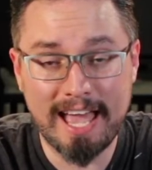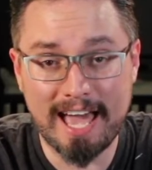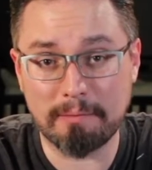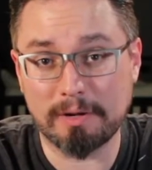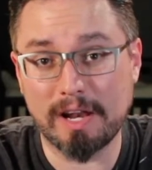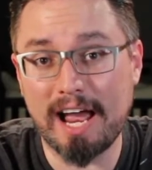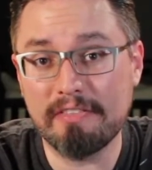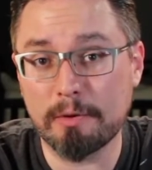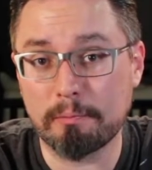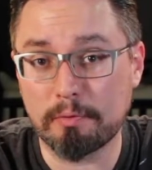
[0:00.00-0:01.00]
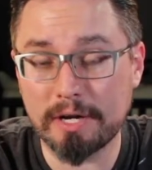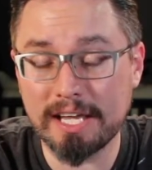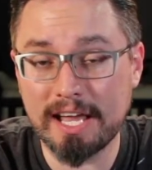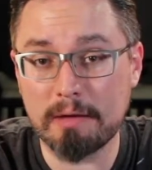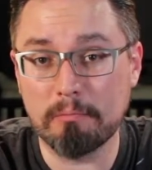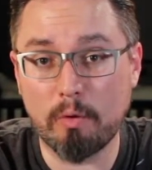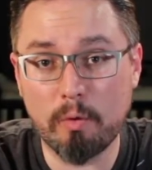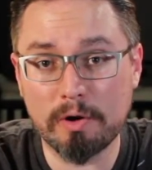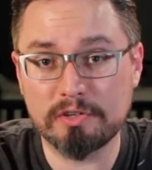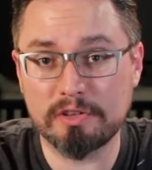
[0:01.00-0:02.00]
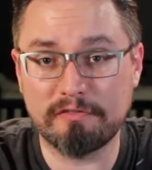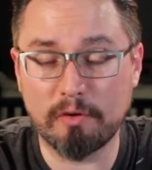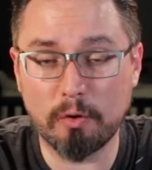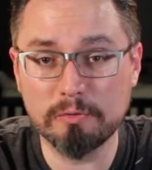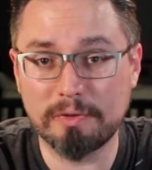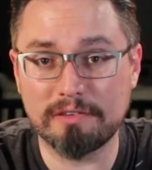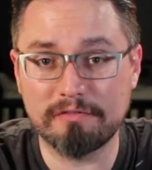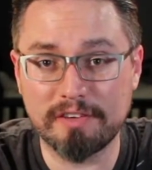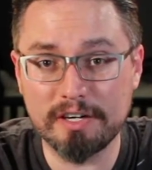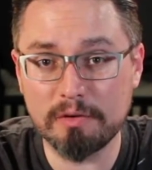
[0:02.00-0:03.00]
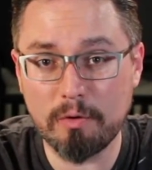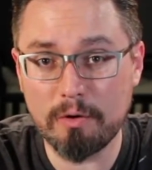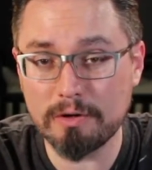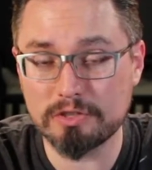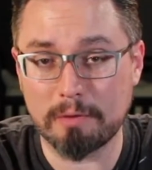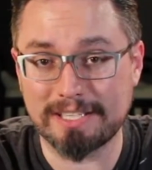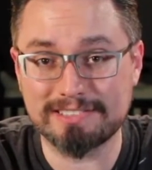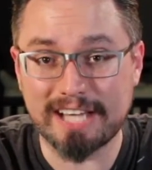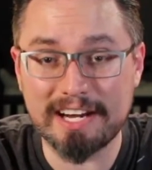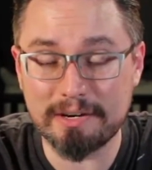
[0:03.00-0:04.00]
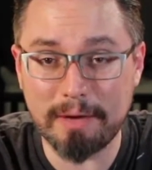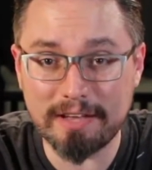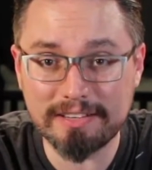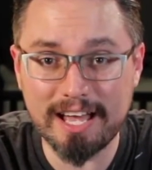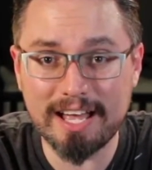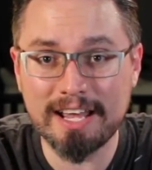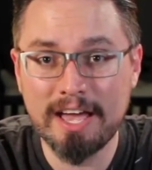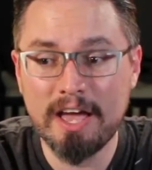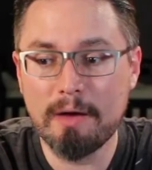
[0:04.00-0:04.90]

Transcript: And I'm glad they're bringing it more into the fold with Infinity War. So I'm excited about that.